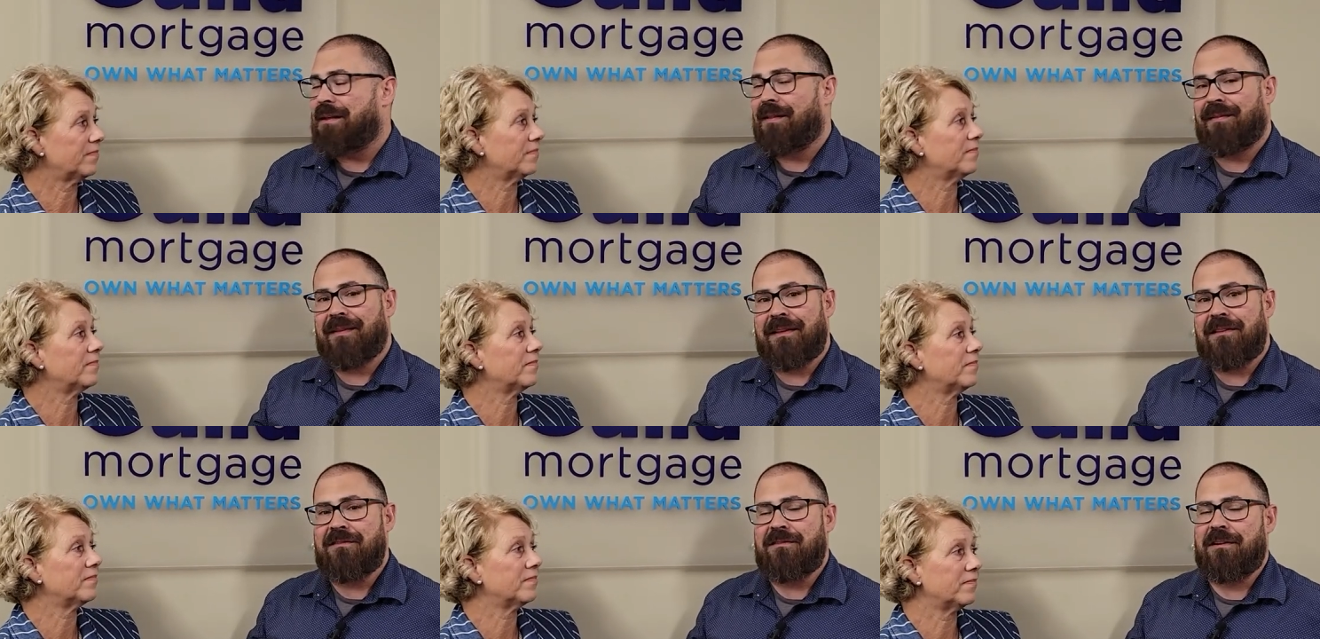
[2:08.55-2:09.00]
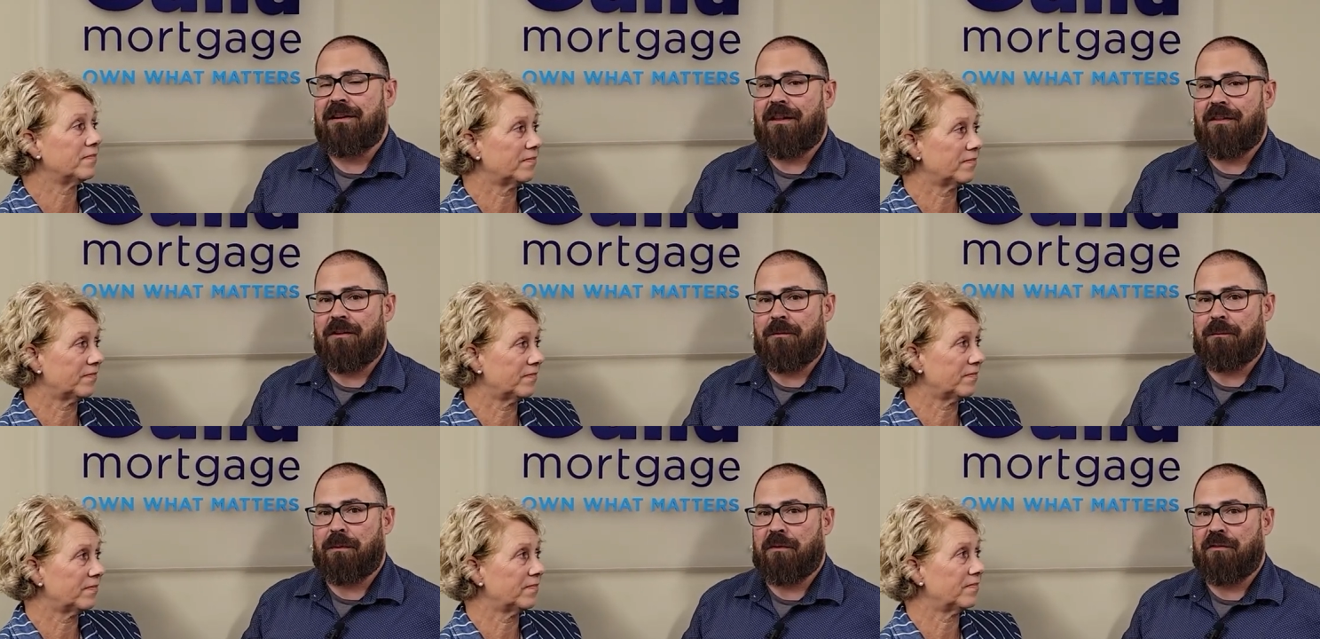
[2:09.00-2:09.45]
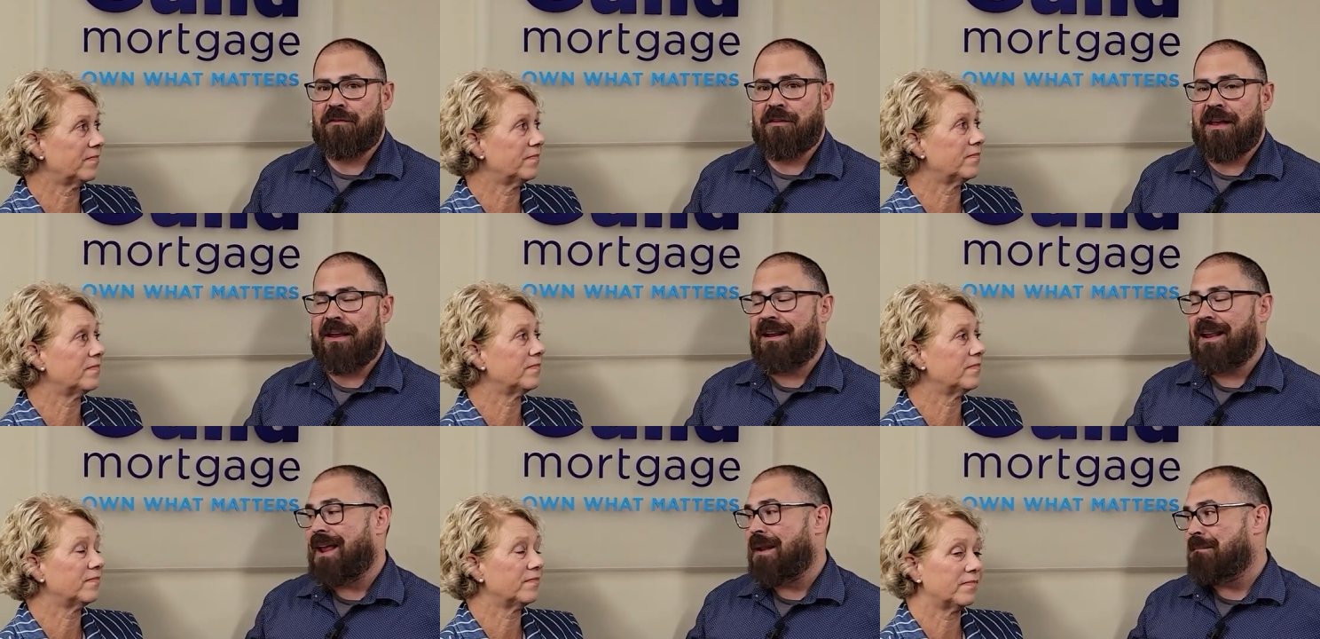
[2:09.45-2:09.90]
Speaker 1: at least another
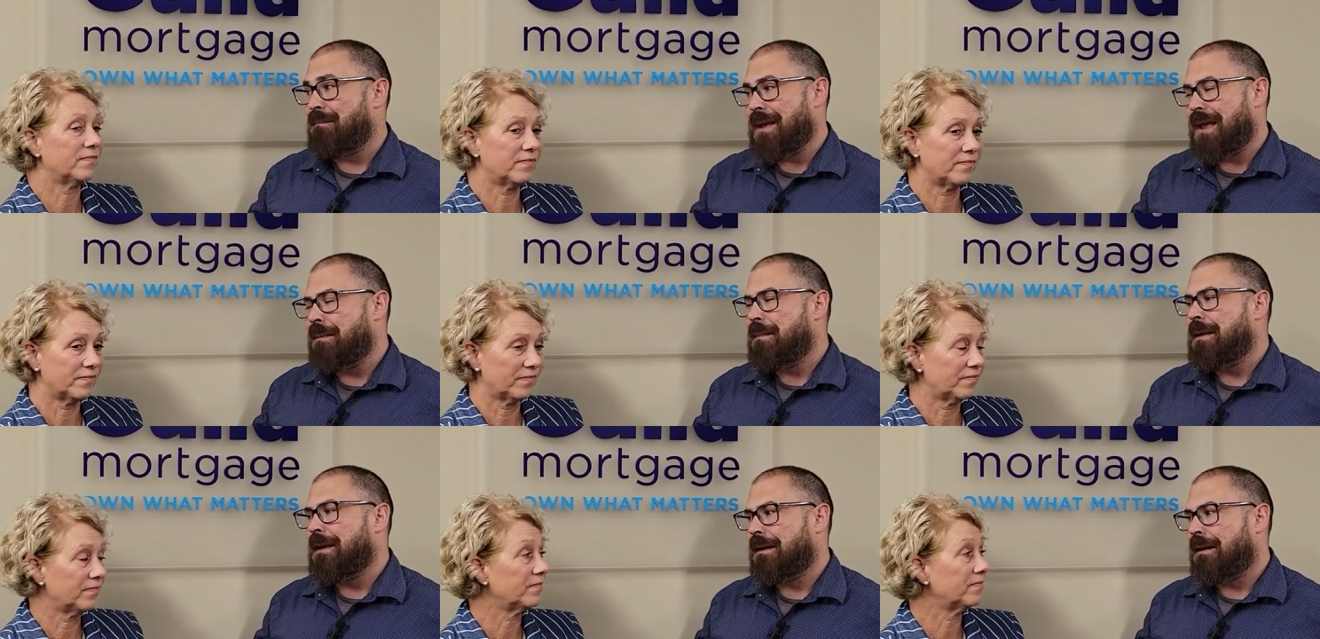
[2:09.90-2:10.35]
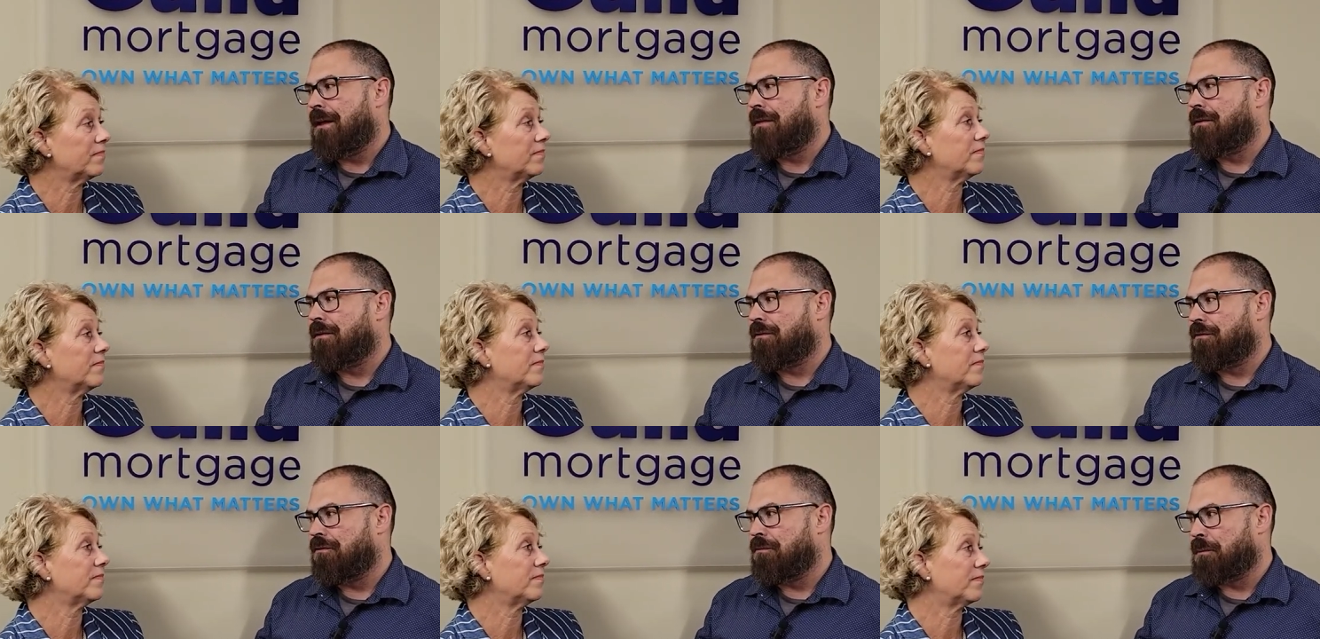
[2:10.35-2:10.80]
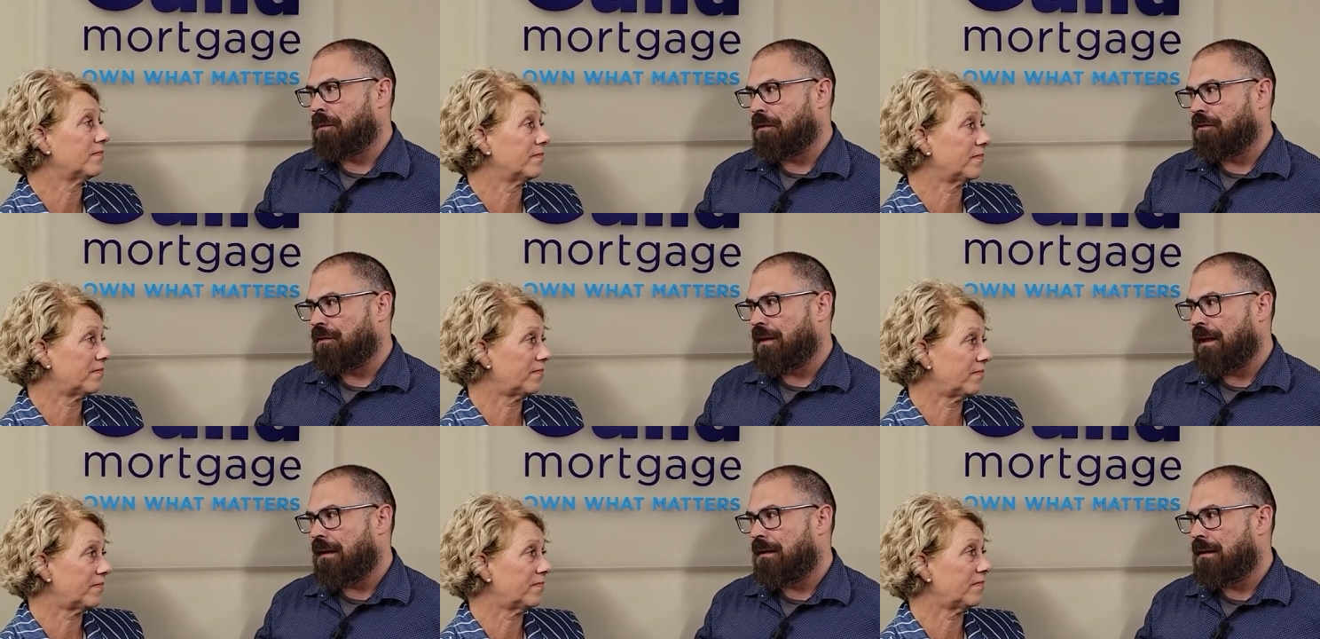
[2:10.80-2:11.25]
percent and maybe another two
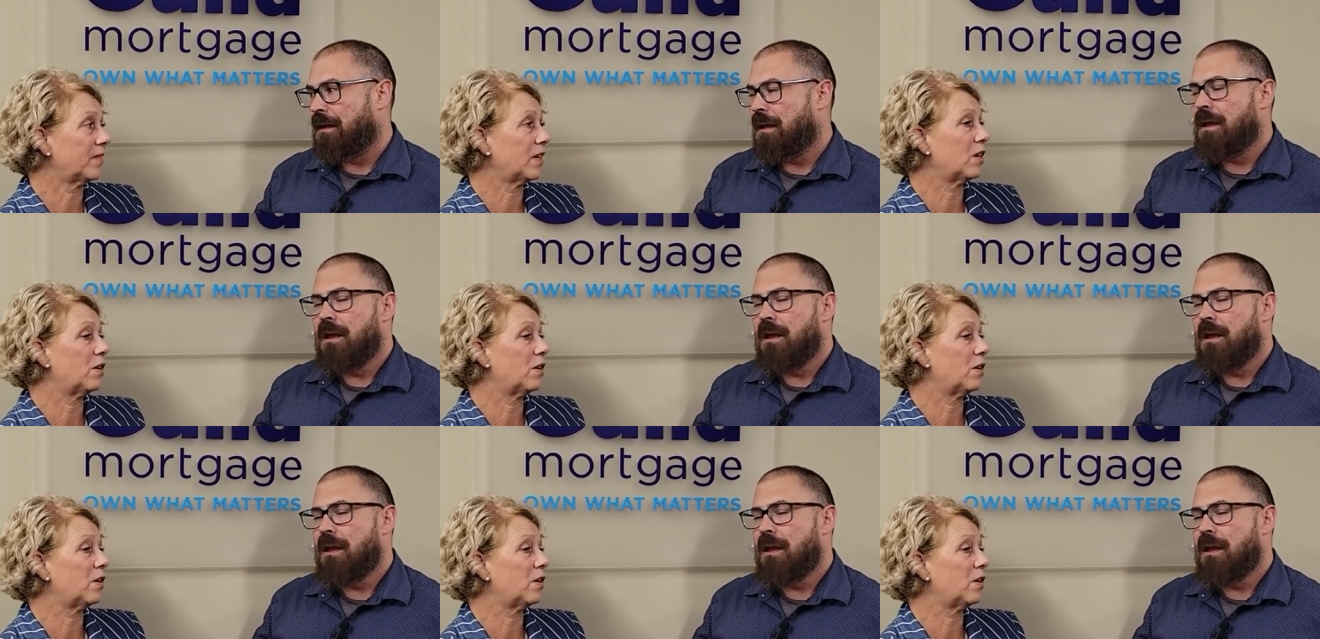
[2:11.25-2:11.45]
percent.